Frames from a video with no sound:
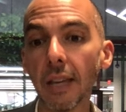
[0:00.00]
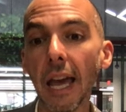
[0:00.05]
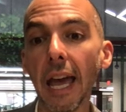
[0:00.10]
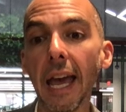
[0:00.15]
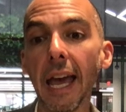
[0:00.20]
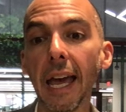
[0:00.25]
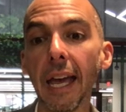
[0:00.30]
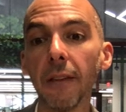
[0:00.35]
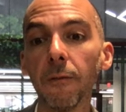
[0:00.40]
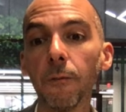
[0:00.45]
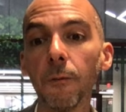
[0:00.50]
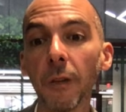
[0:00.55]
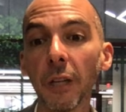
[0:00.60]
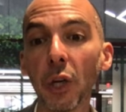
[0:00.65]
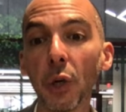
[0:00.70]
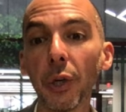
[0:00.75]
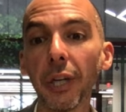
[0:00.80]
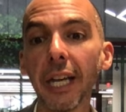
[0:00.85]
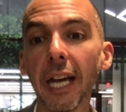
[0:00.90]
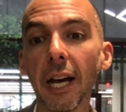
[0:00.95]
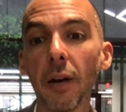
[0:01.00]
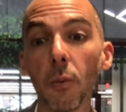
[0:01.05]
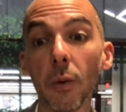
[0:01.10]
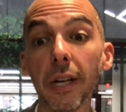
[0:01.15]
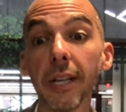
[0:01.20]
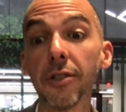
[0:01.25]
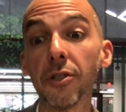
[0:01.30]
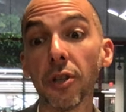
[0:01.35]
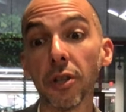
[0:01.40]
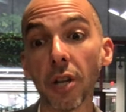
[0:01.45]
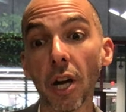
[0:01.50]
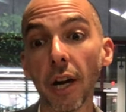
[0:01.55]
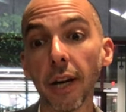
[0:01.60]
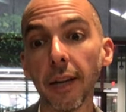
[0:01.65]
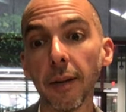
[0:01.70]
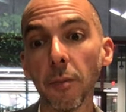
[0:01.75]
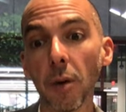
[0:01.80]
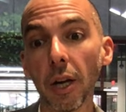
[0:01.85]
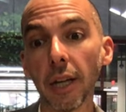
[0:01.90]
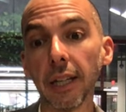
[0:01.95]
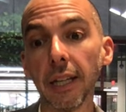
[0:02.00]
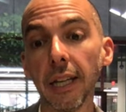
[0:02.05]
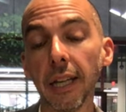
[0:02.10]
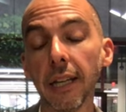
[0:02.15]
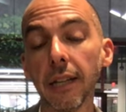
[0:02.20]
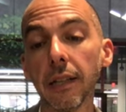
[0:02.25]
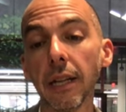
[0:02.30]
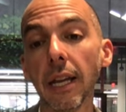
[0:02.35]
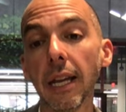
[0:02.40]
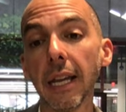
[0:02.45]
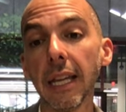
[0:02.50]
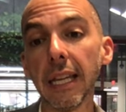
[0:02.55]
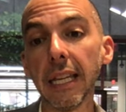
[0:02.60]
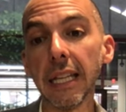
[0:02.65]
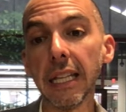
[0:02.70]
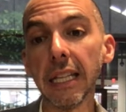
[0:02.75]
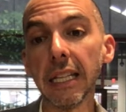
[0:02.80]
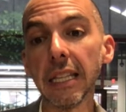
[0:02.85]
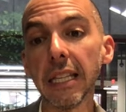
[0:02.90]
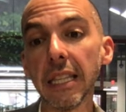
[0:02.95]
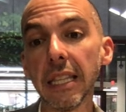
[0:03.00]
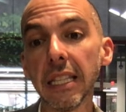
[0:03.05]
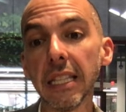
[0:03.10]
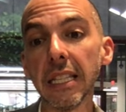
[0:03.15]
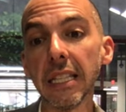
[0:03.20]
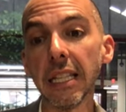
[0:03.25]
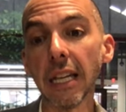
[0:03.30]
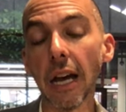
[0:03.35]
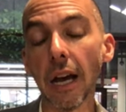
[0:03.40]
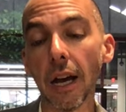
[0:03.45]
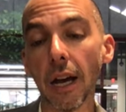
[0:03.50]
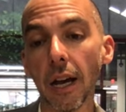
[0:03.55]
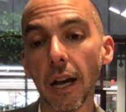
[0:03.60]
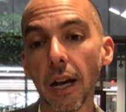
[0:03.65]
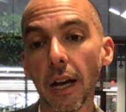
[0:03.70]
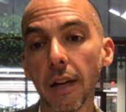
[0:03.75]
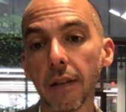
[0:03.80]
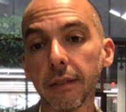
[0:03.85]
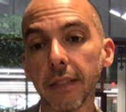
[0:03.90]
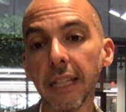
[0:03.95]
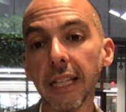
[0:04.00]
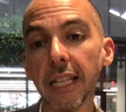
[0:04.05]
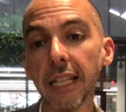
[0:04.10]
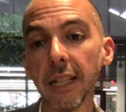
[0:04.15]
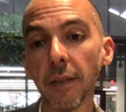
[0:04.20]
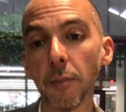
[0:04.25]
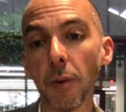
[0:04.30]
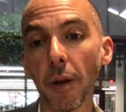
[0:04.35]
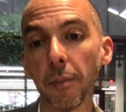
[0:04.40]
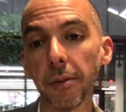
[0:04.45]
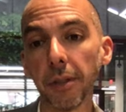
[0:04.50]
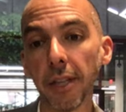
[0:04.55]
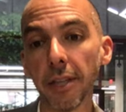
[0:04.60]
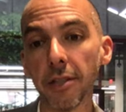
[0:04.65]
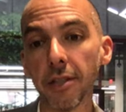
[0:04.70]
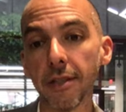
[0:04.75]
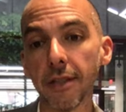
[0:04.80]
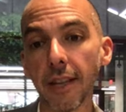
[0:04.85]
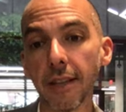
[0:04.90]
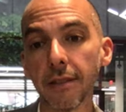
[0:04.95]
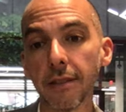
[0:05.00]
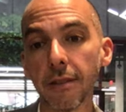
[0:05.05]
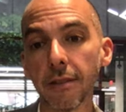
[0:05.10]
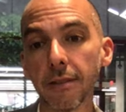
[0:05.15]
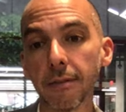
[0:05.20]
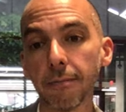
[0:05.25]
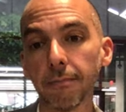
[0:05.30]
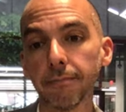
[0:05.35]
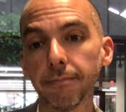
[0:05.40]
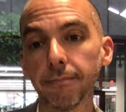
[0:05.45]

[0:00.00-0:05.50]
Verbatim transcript: and figuring out what is your target market in the uh, Canadian population census.